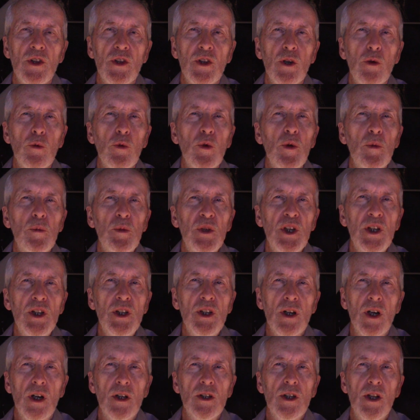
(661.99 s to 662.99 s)
There will
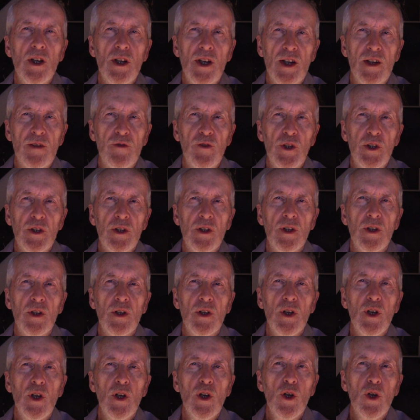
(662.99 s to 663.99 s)
be a lot of it.
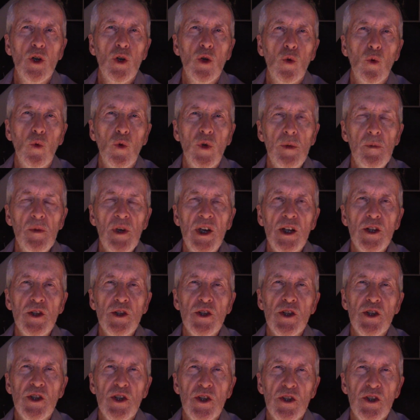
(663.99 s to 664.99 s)
We
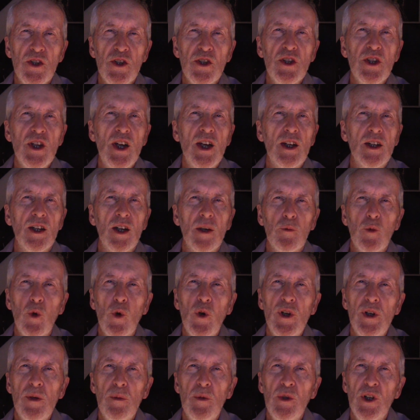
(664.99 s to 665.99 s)
managed to stack up
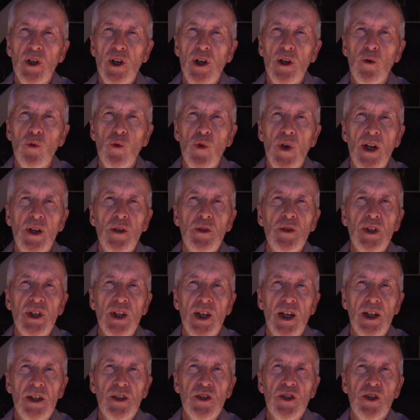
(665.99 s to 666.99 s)
quite a bit around the
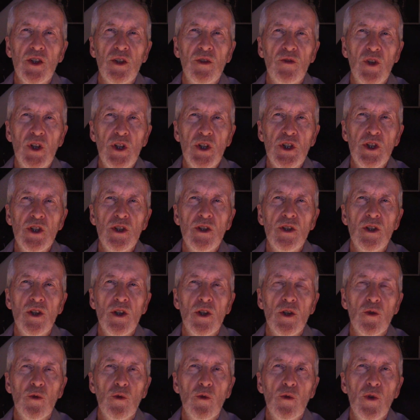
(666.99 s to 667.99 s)
excavation,
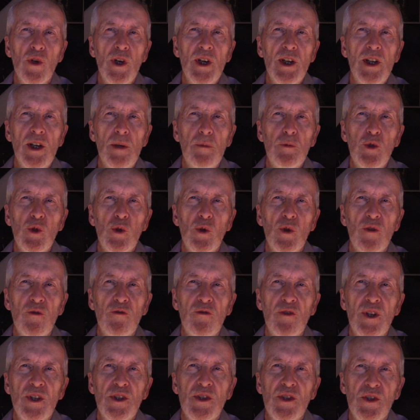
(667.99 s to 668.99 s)
right up to our
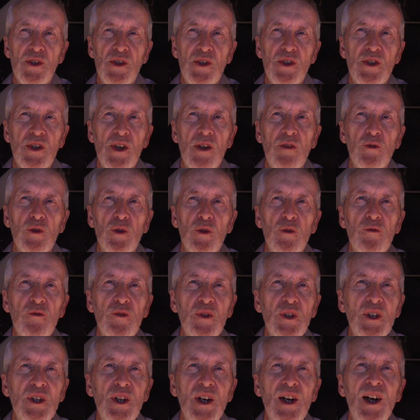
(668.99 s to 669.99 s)
fences several
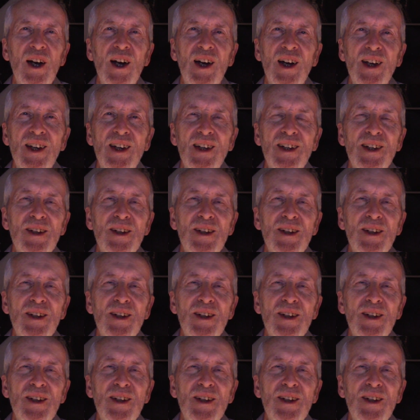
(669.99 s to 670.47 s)
feet high.